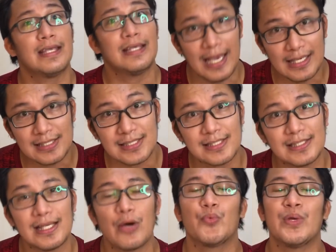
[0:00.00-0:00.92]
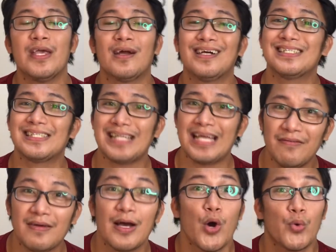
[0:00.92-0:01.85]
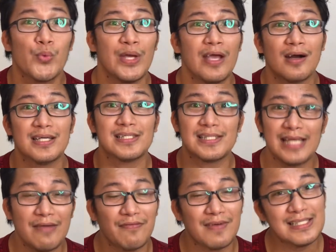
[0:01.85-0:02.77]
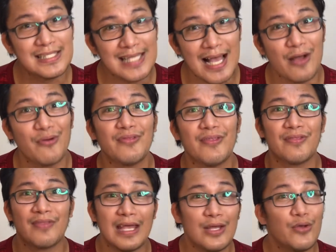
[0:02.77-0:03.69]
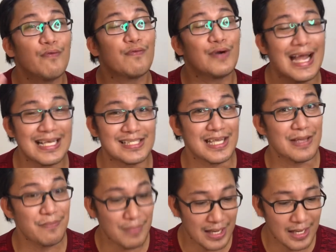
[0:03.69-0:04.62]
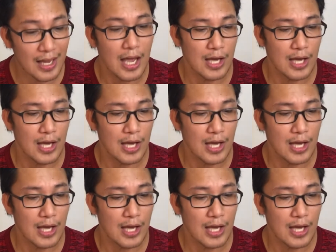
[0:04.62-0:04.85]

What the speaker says: Yes, we are safe. We are safe and sound. Thank you for asking me.